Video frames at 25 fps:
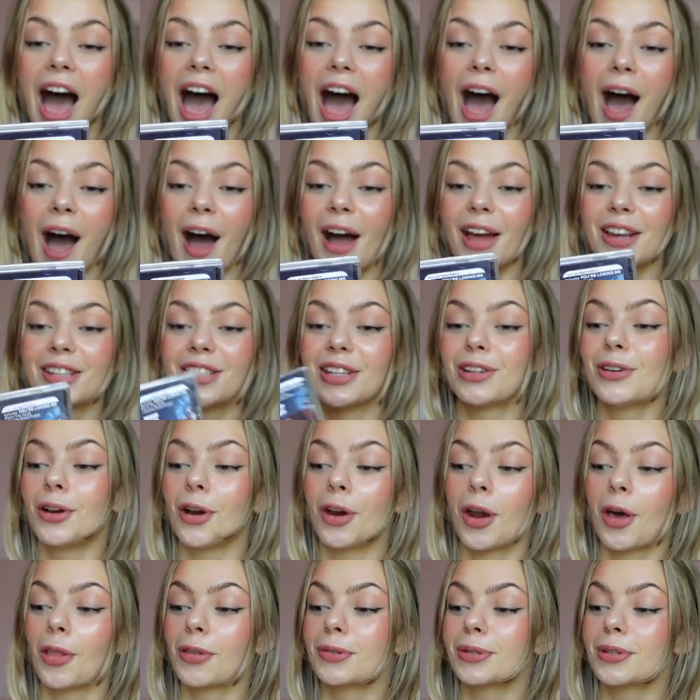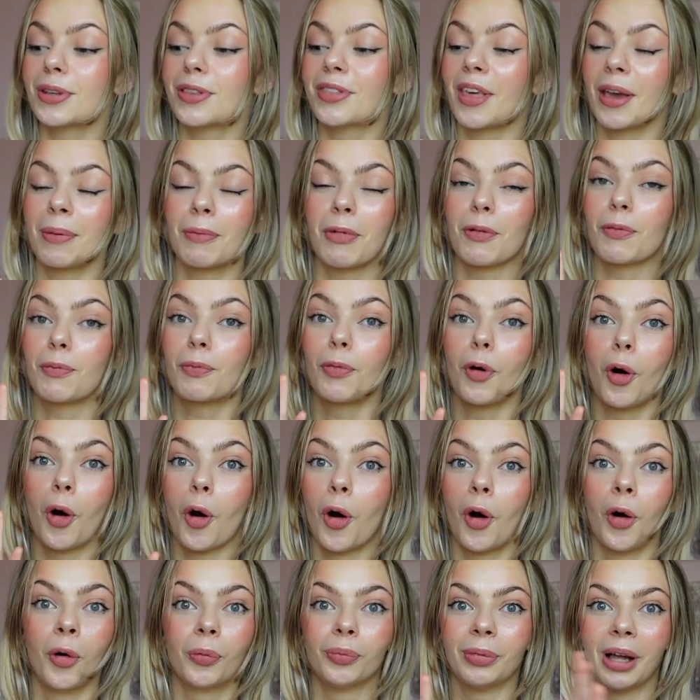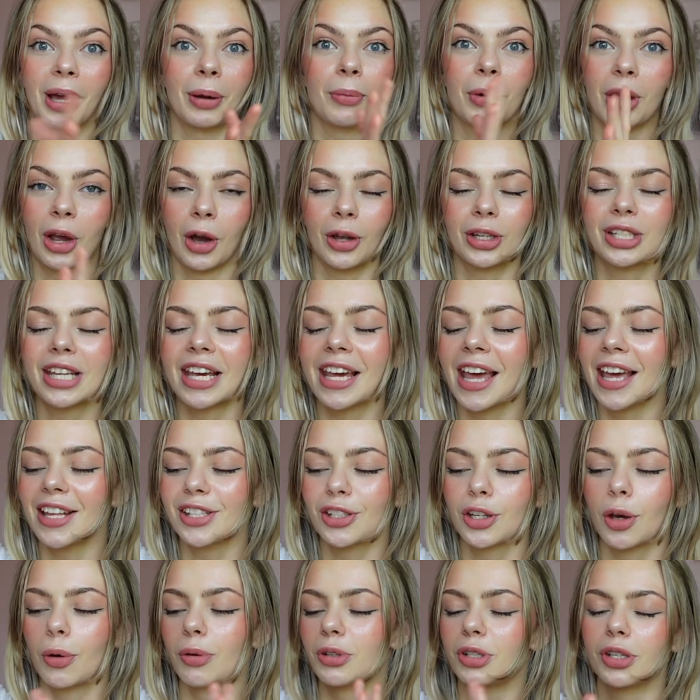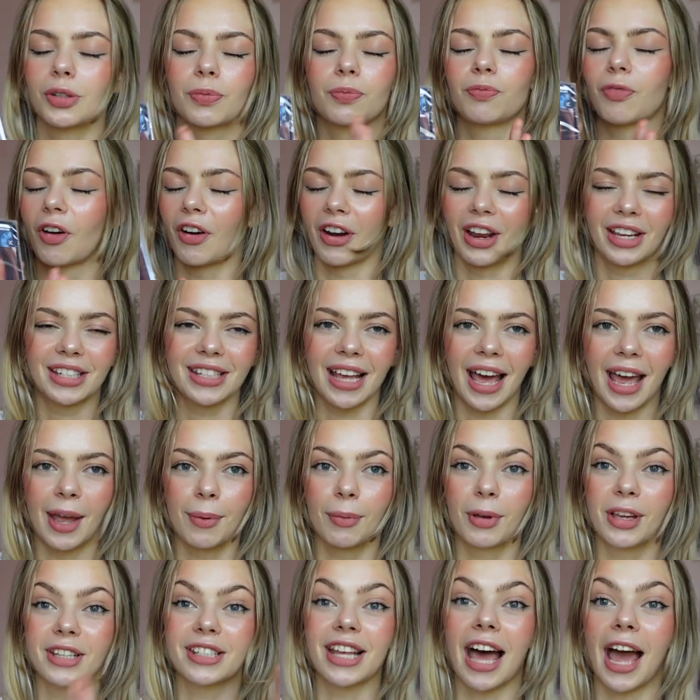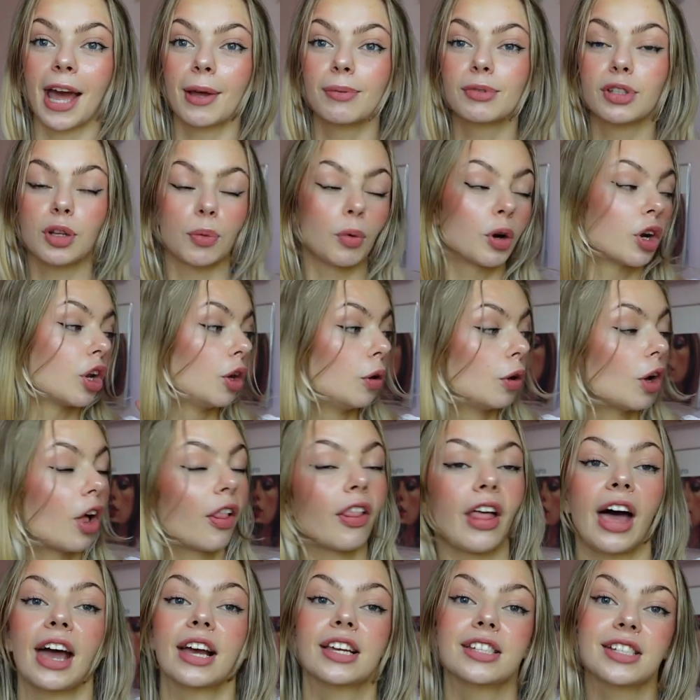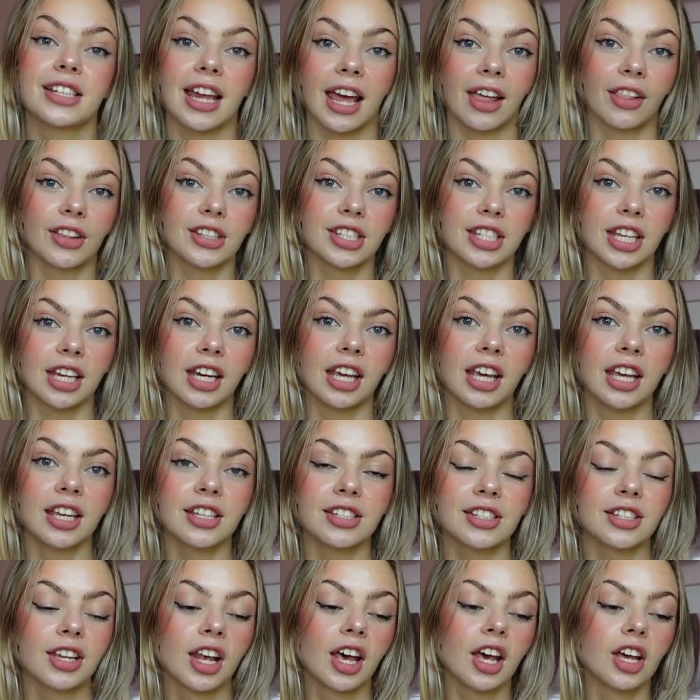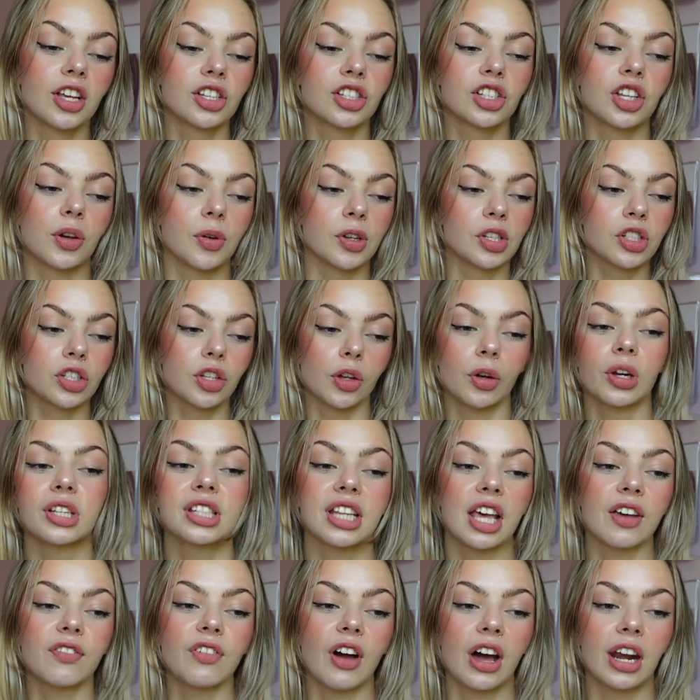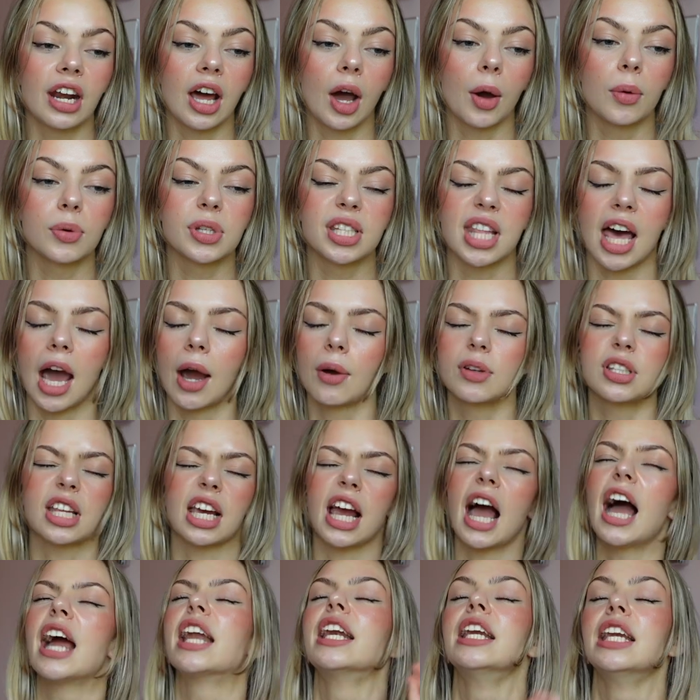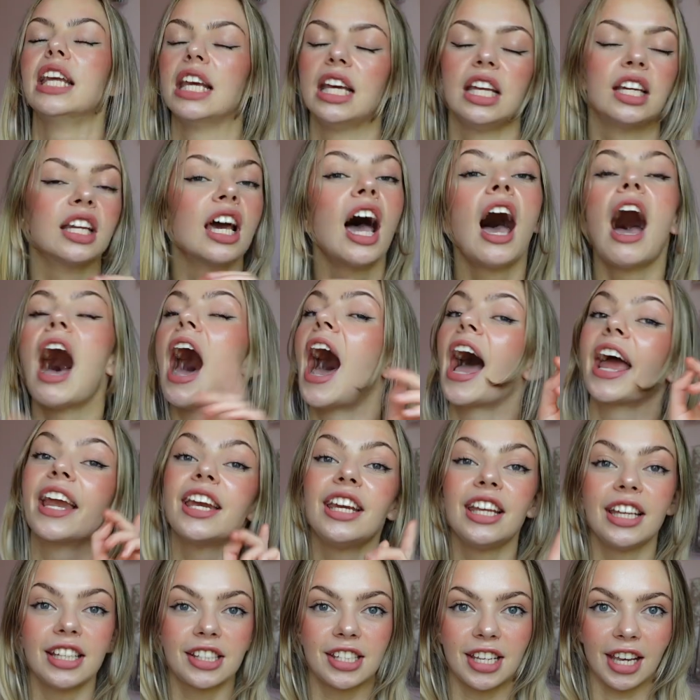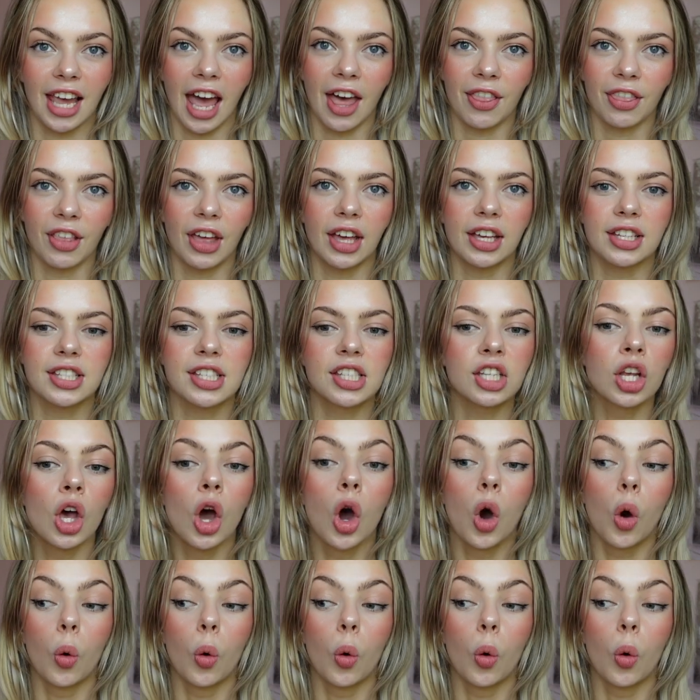I did not know this was a thing before, like, we got tickets, so it was just very exciting because I am someone who collects Taylor CDs. So as soon as I found out it was there, I was like, I need to get this.